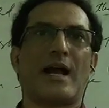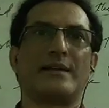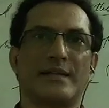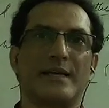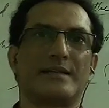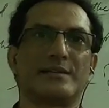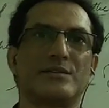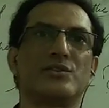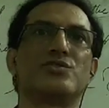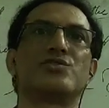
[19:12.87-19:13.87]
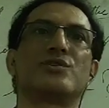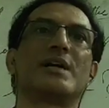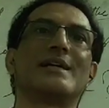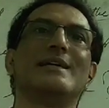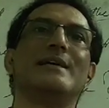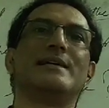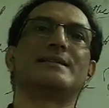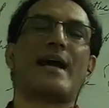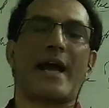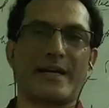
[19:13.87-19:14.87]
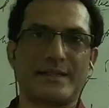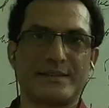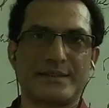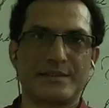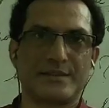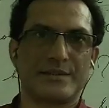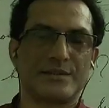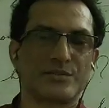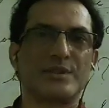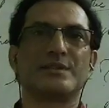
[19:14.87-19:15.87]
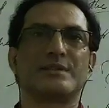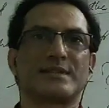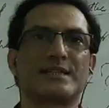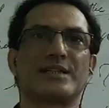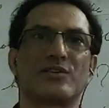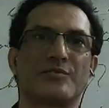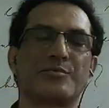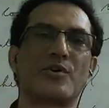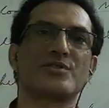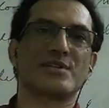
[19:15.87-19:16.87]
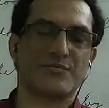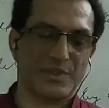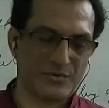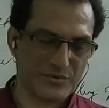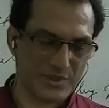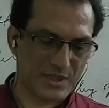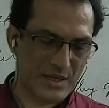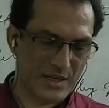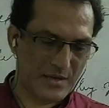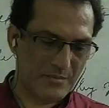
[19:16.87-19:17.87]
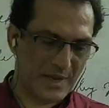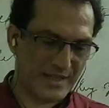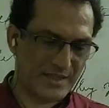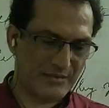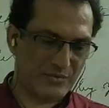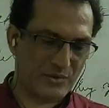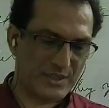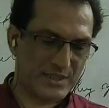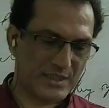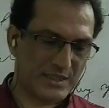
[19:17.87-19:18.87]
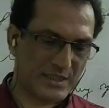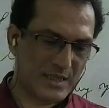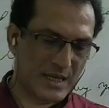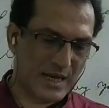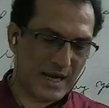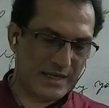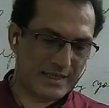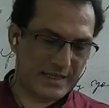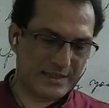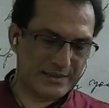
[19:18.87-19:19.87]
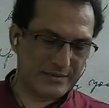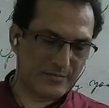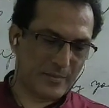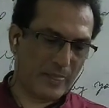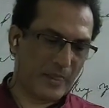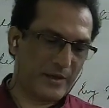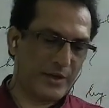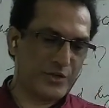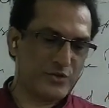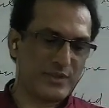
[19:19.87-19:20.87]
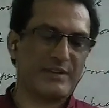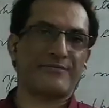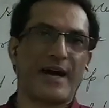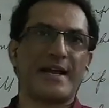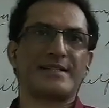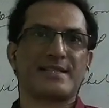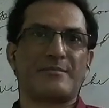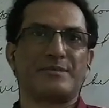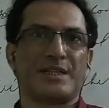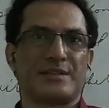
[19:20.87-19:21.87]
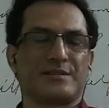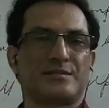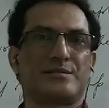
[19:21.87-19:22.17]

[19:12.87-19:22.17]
and then sugar is added. So in such kind of process we use passive voice. And then to define something,